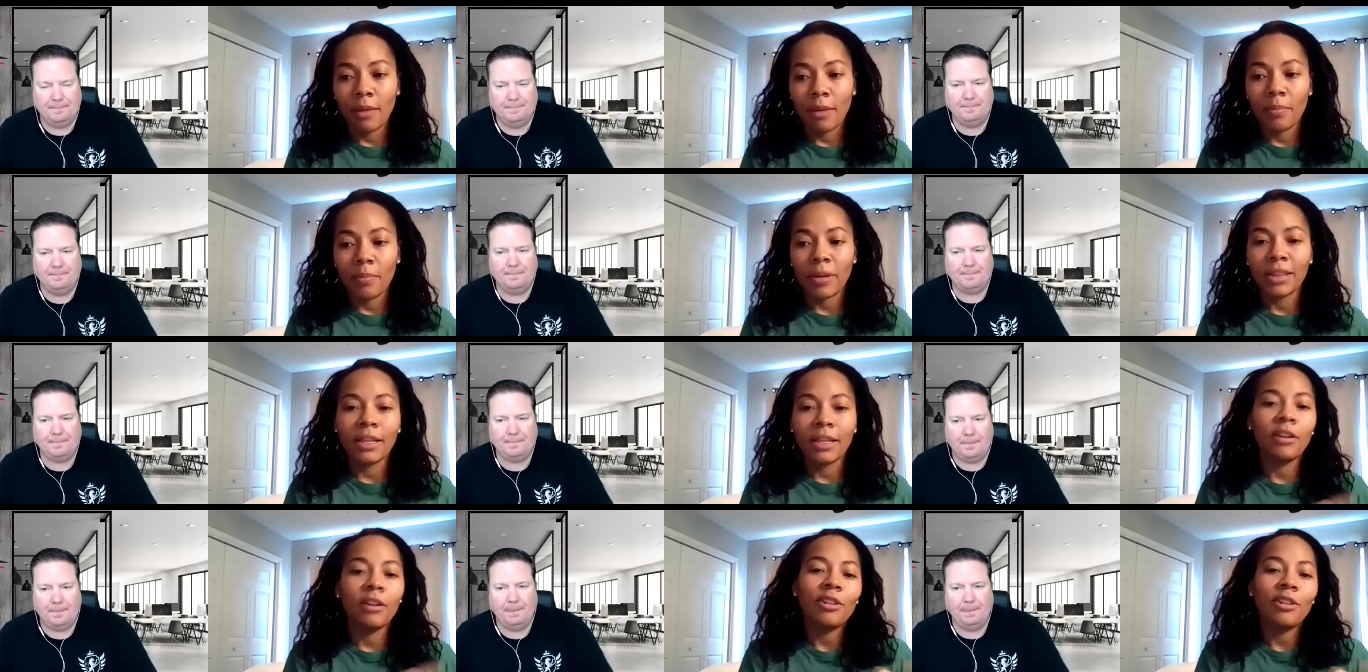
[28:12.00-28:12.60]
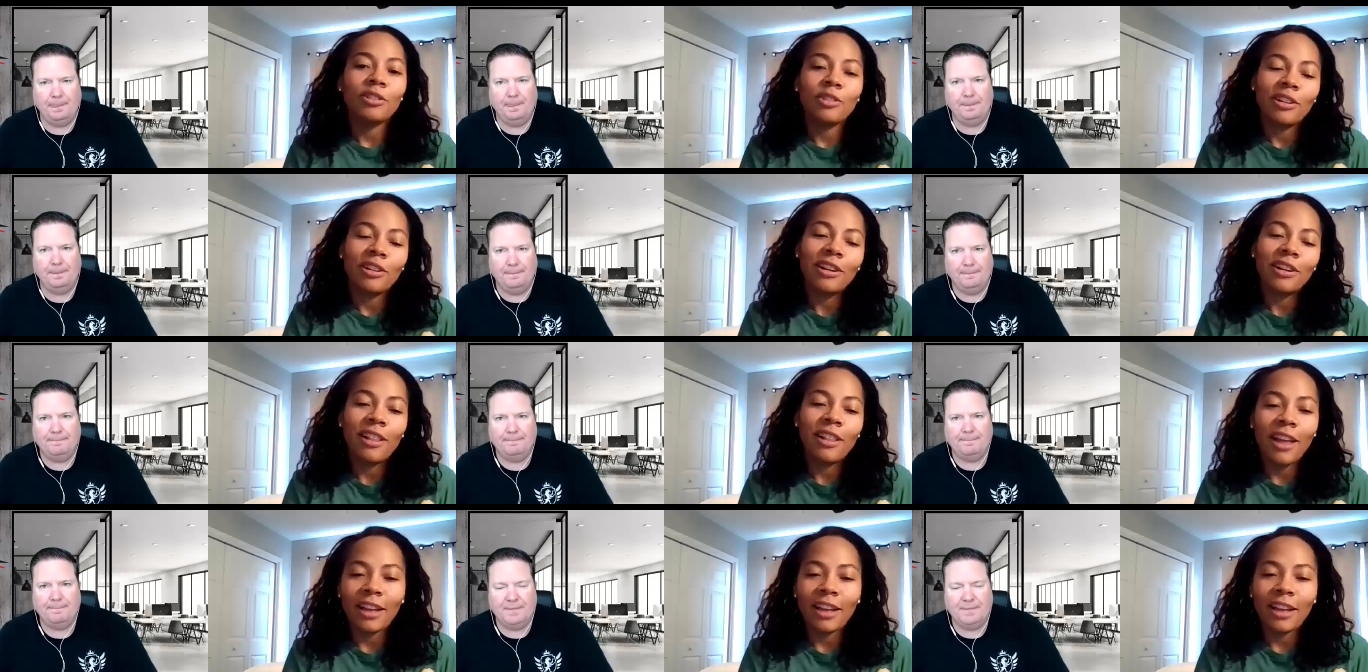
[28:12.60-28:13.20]
Speaker 1: but then also to
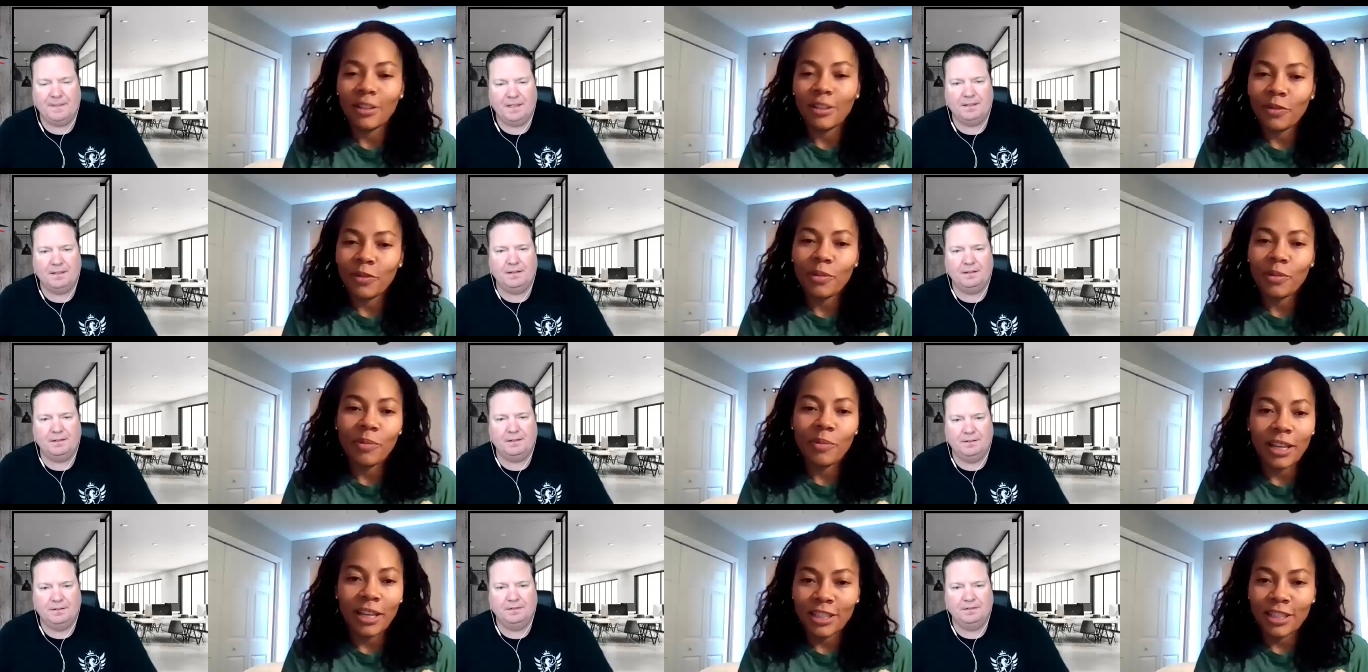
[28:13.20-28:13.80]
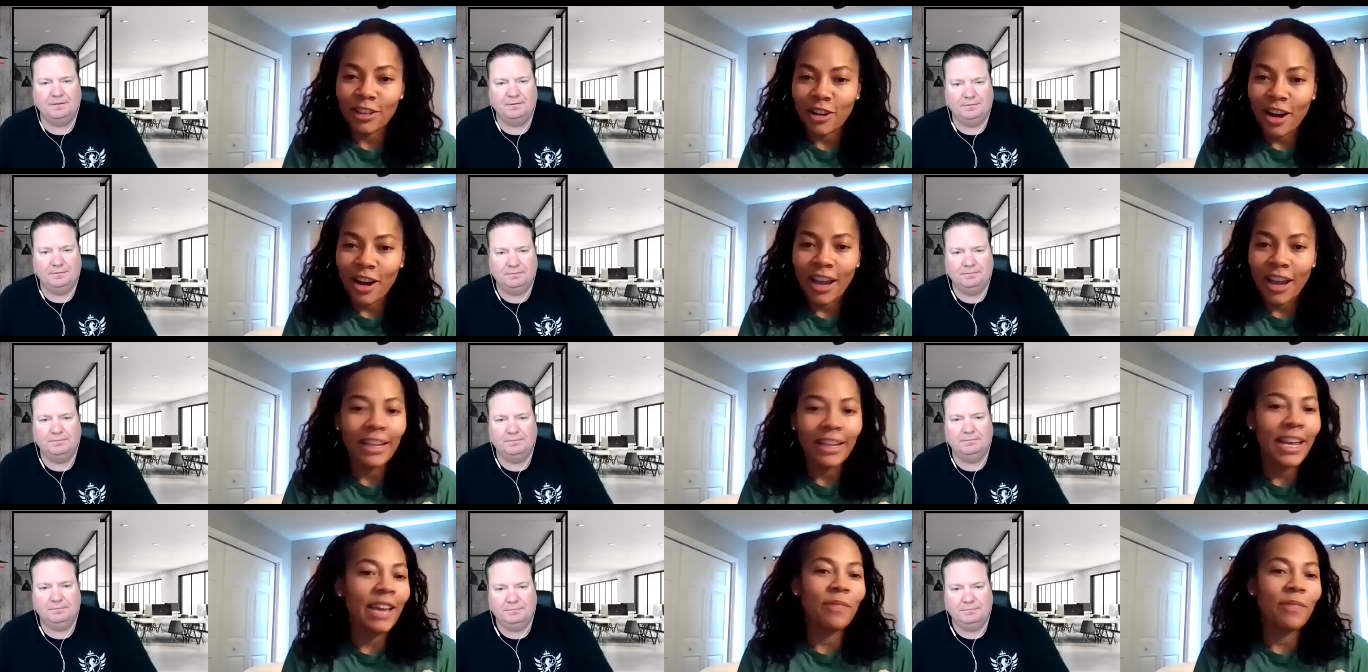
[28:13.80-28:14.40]
collect information right
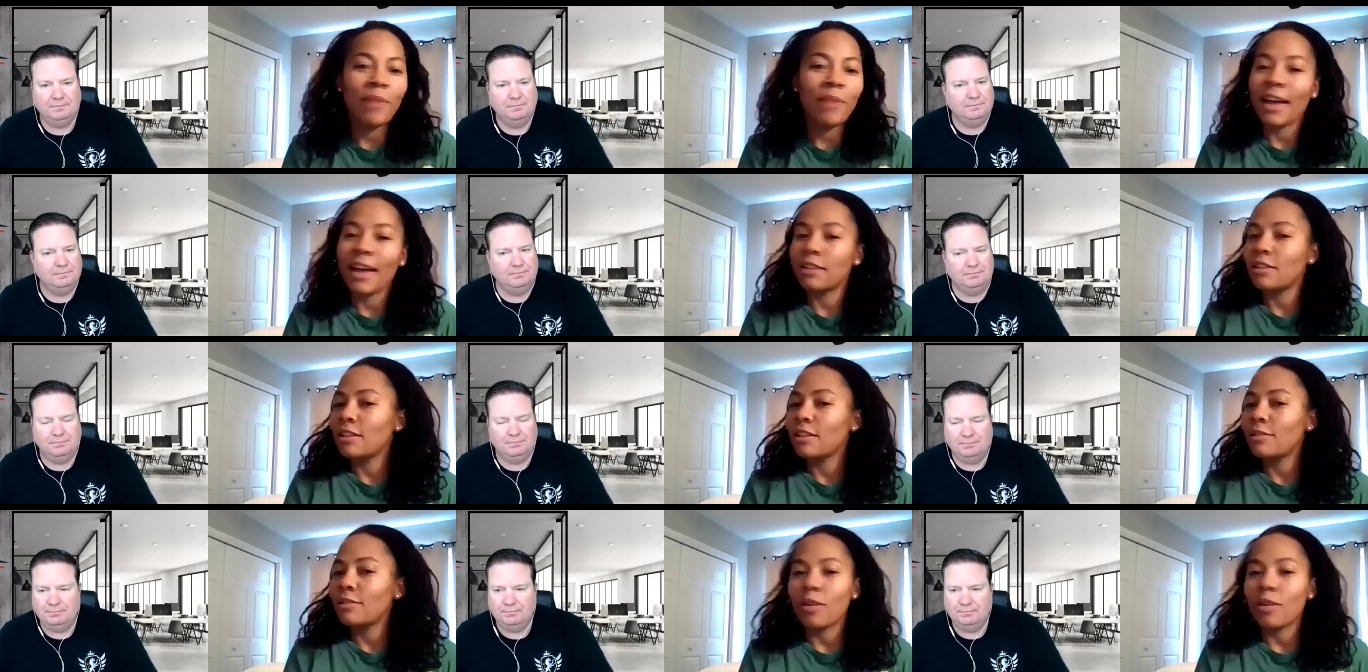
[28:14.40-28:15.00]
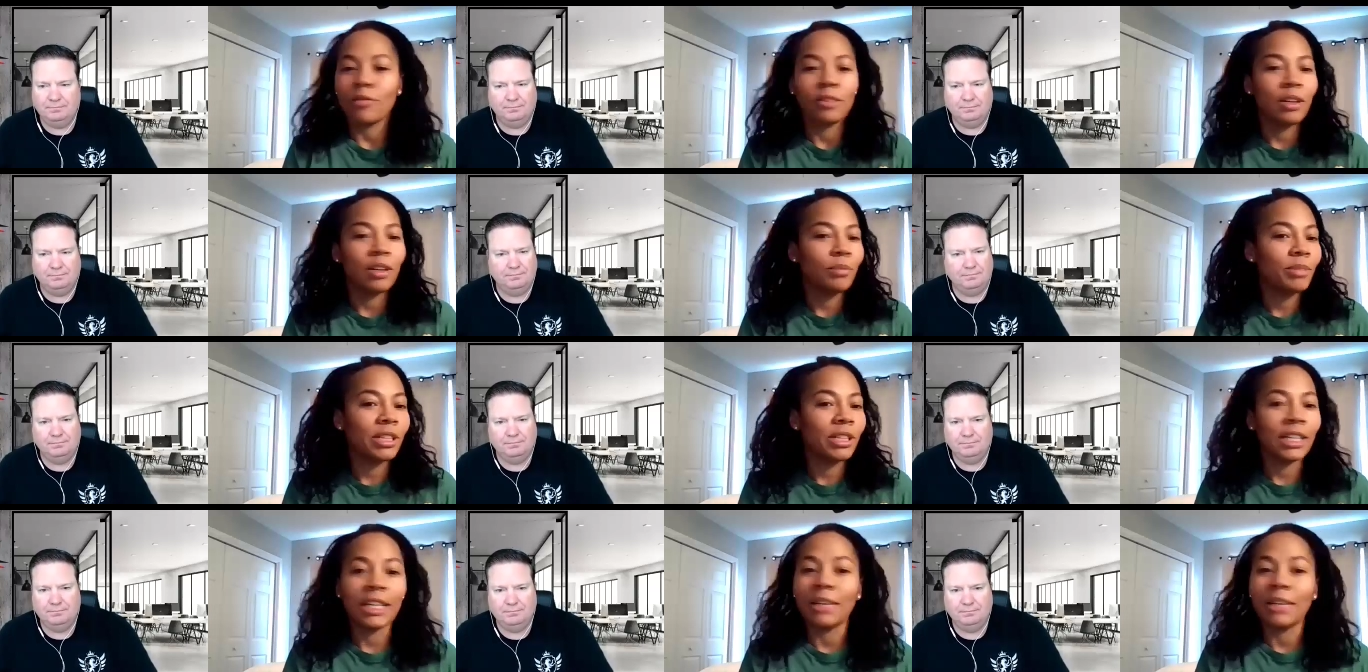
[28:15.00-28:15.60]
name address phone number
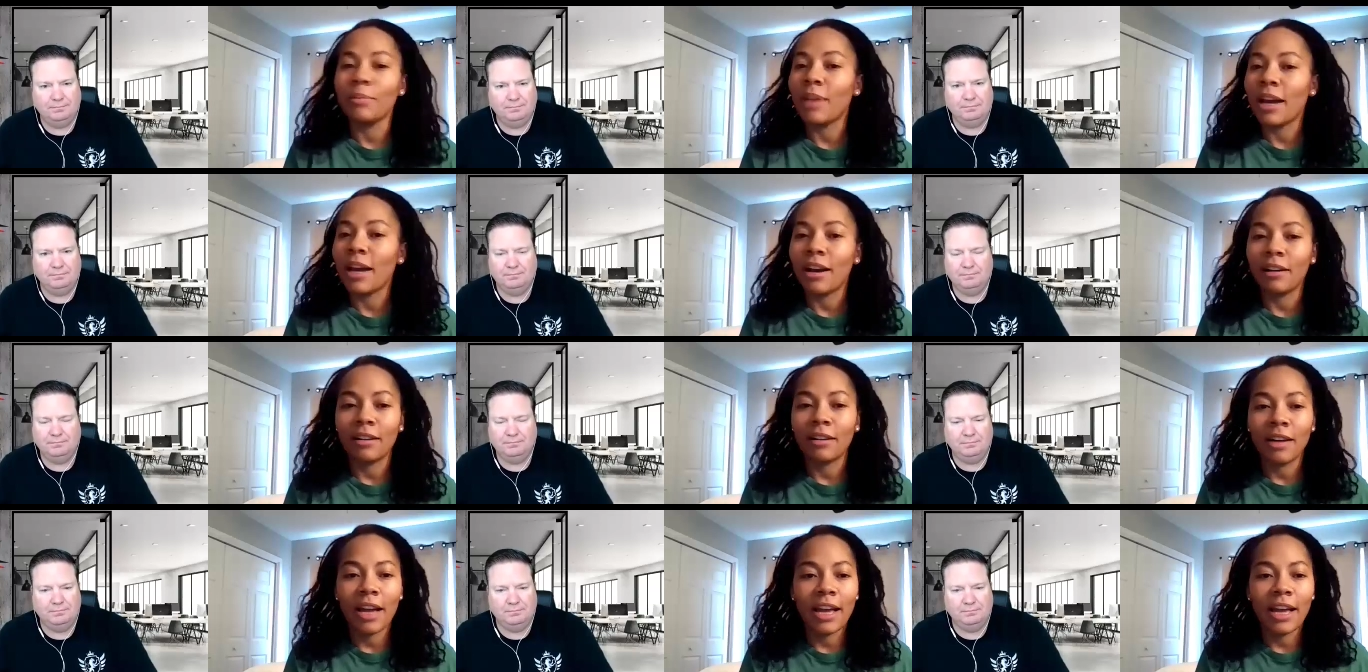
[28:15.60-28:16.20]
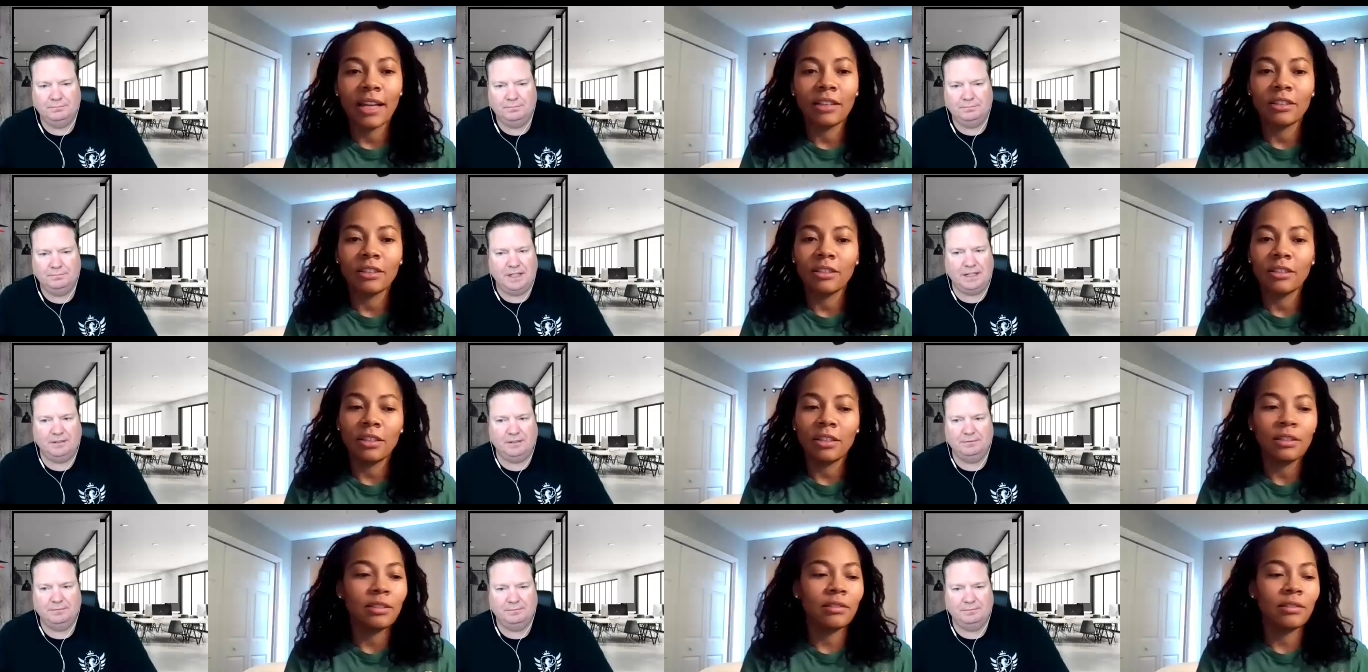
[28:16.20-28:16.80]
email and yep.
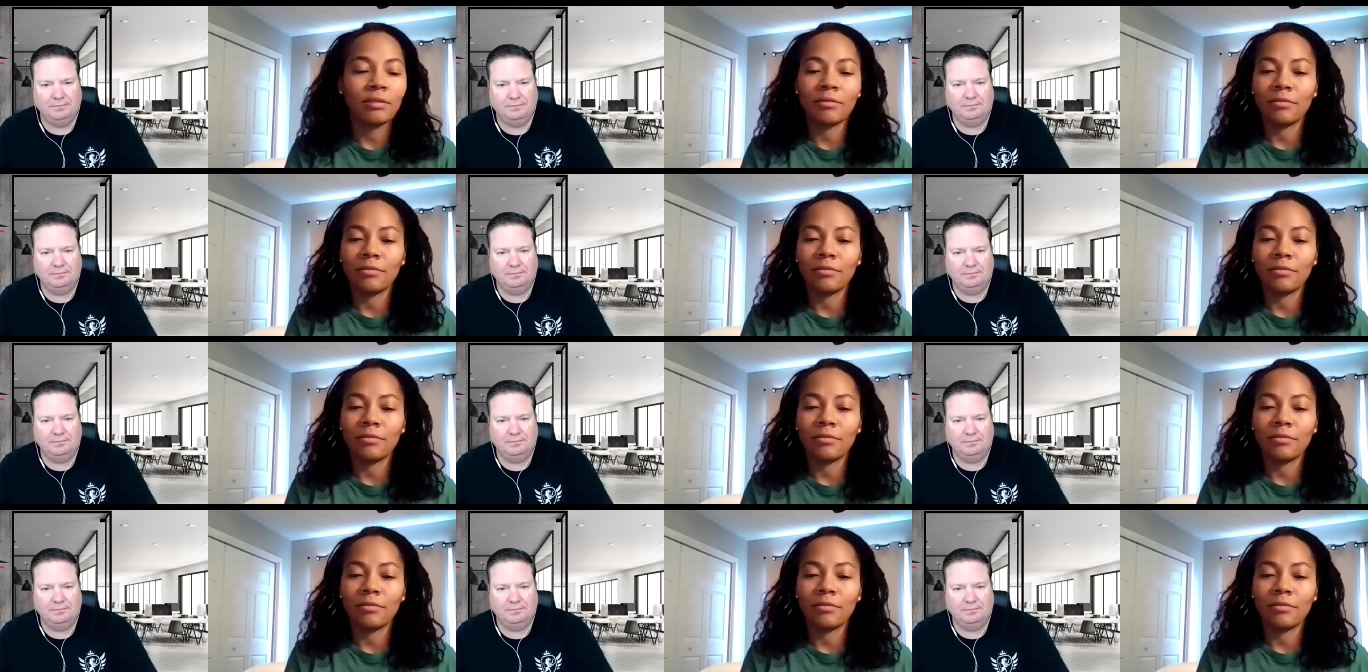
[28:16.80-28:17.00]
just